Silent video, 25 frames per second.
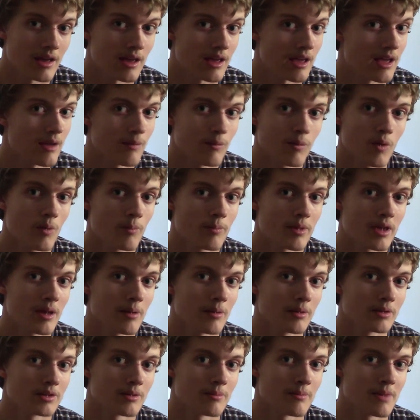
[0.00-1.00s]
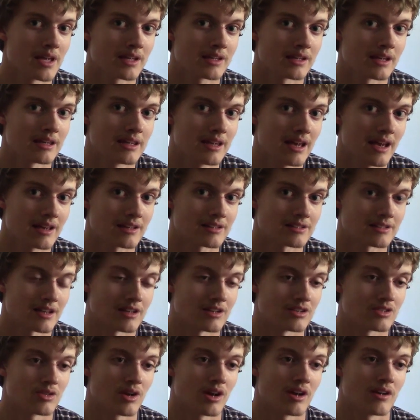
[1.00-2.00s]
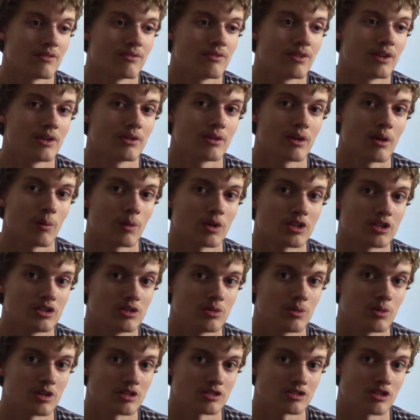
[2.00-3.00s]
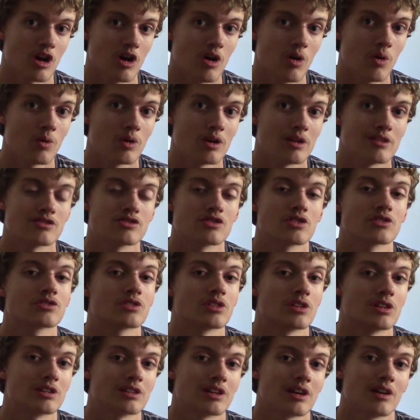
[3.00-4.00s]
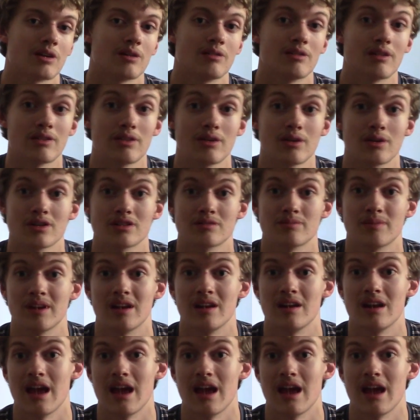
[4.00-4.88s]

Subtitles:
it won't be able to make a guess and try to figure out what to do on its own. It's just going to tell you that there has been an